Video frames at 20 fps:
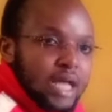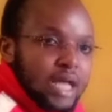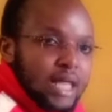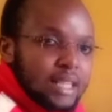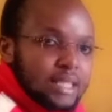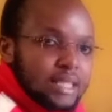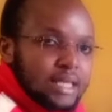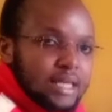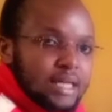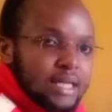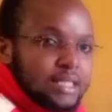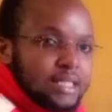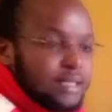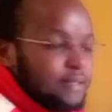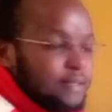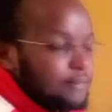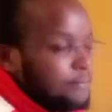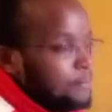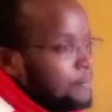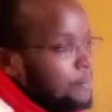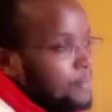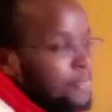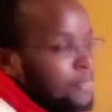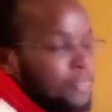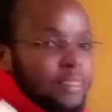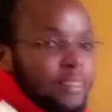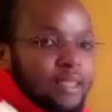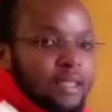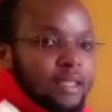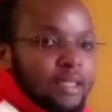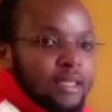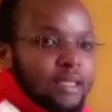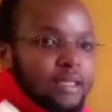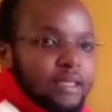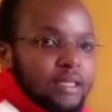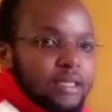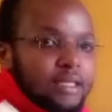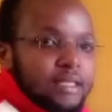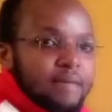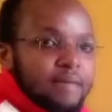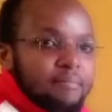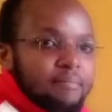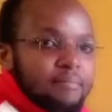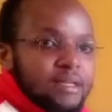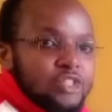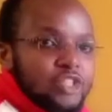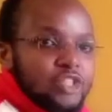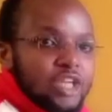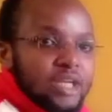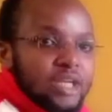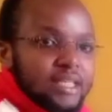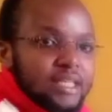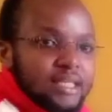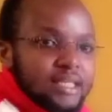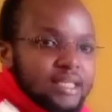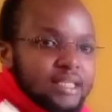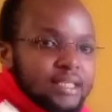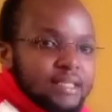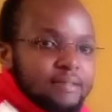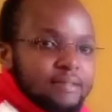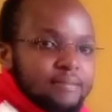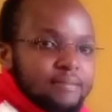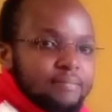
and the other in a major key.